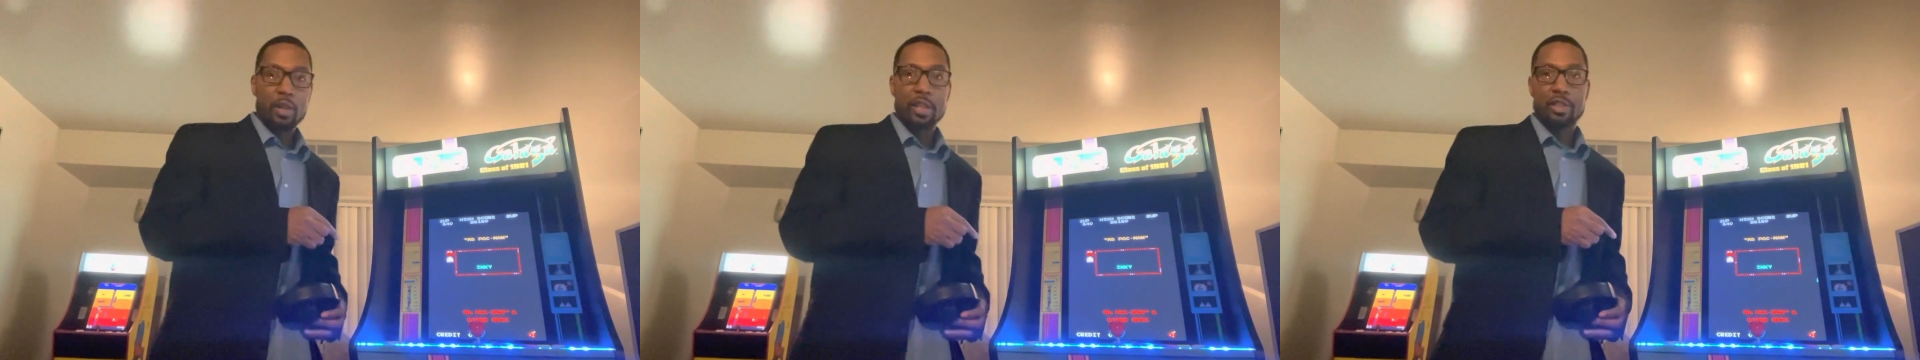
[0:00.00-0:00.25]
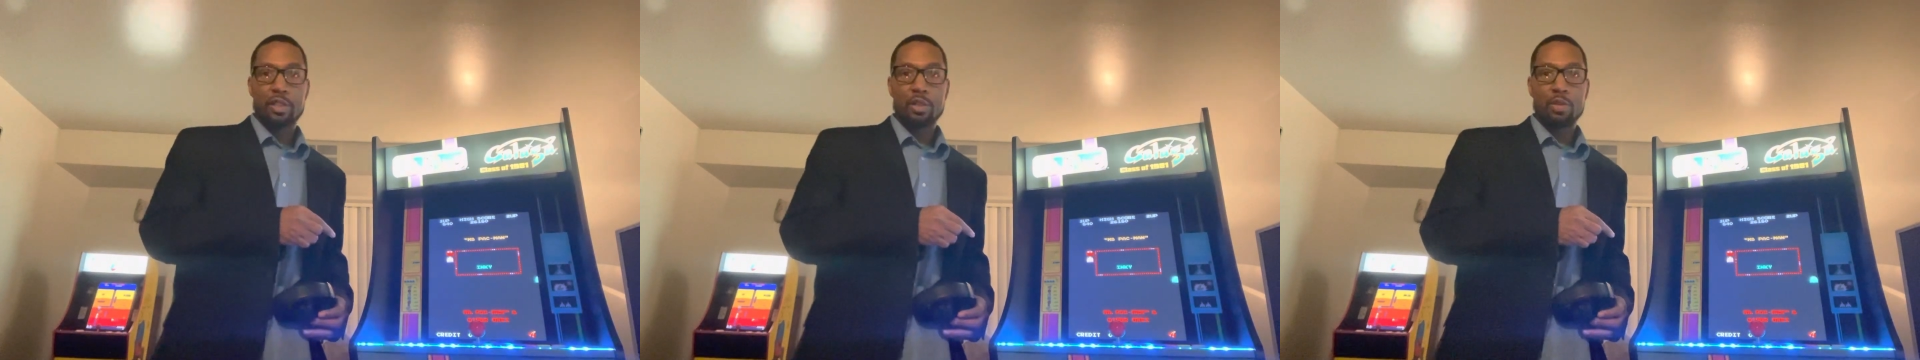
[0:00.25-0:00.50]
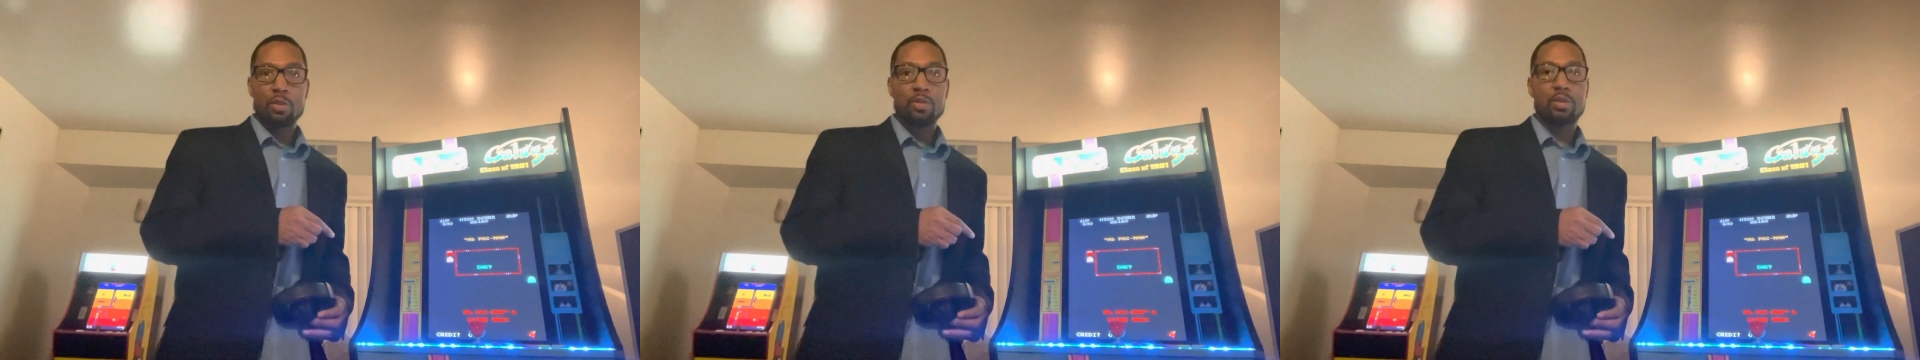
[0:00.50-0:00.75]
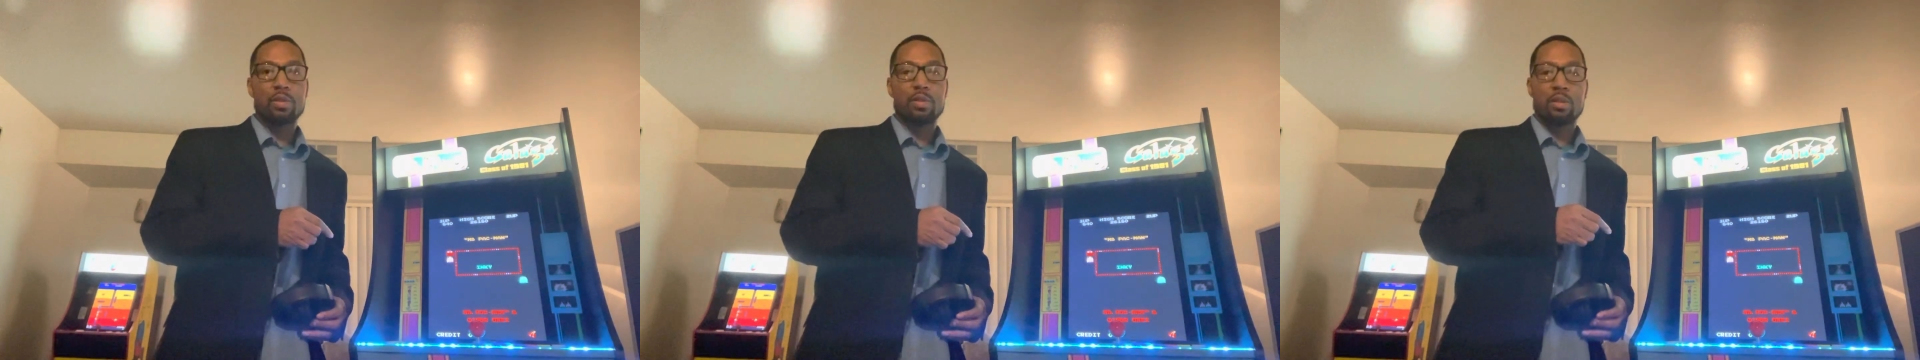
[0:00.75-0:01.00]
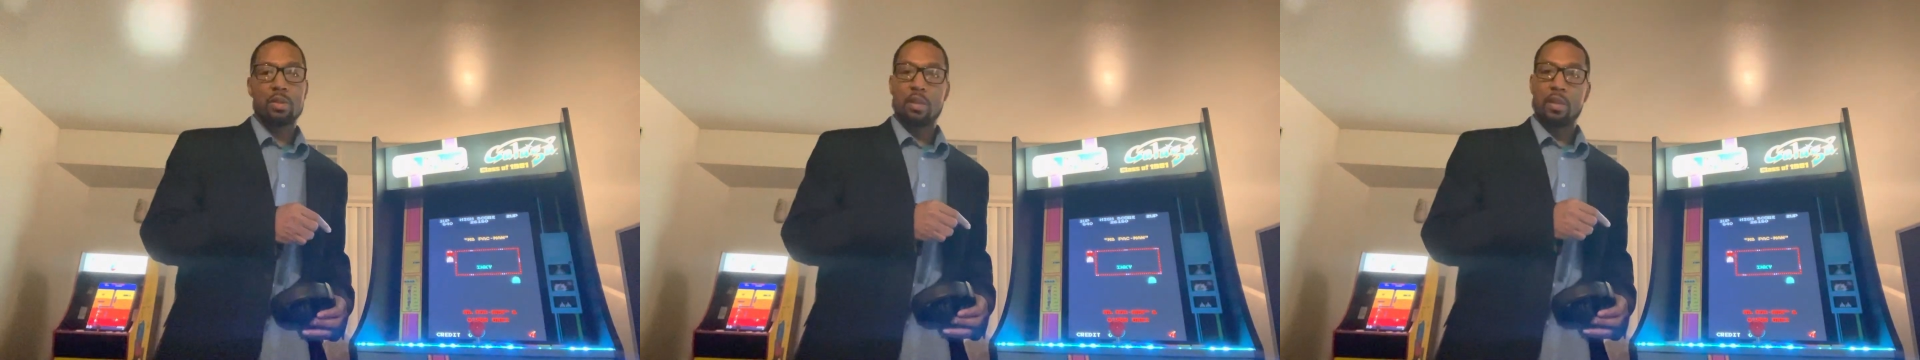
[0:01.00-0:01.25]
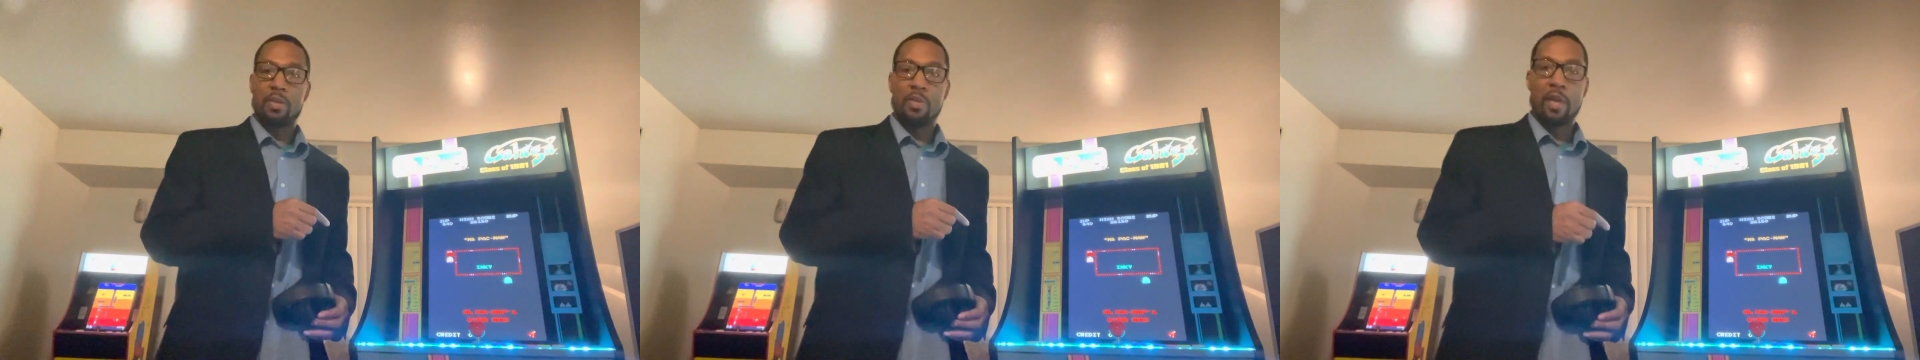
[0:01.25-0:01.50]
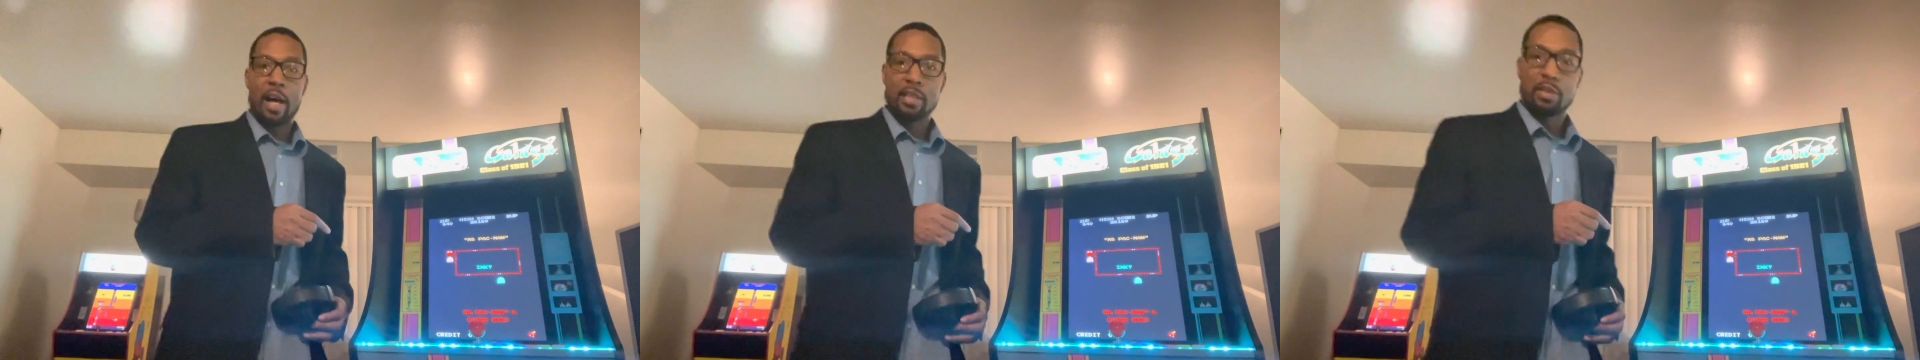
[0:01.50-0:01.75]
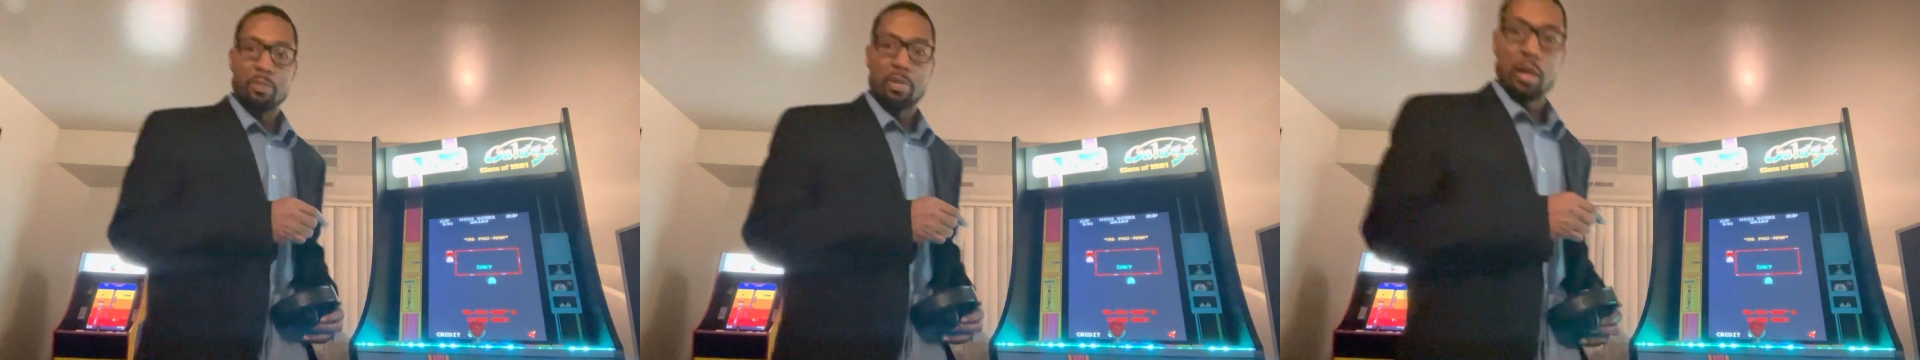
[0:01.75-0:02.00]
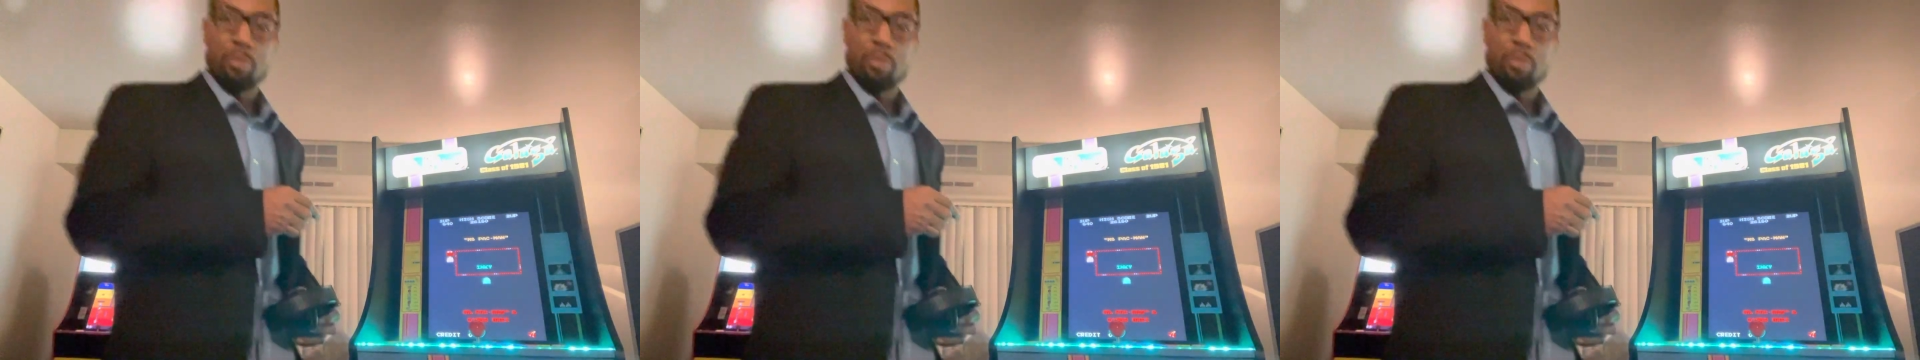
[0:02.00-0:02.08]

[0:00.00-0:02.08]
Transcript: issues, that's a big